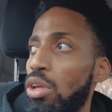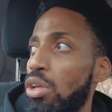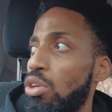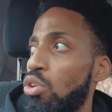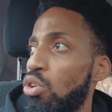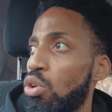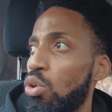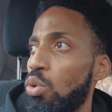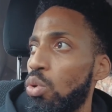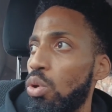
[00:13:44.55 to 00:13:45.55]

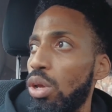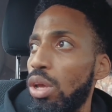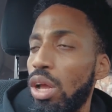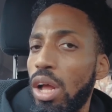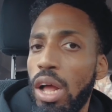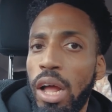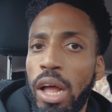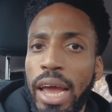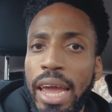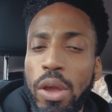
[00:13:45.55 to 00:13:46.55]
You
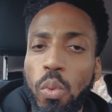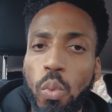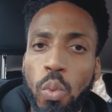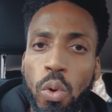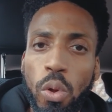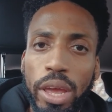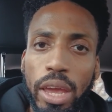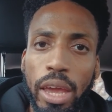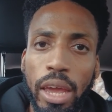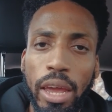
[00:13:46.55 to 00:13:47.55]
are a
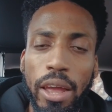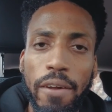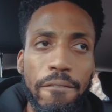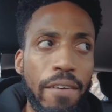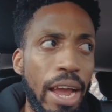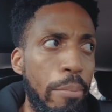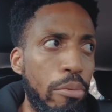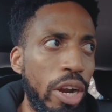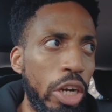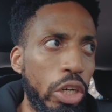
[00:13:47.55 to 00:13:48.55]
walking
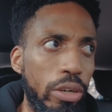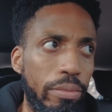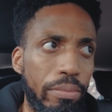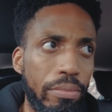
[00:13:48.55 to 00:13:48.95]
vibration.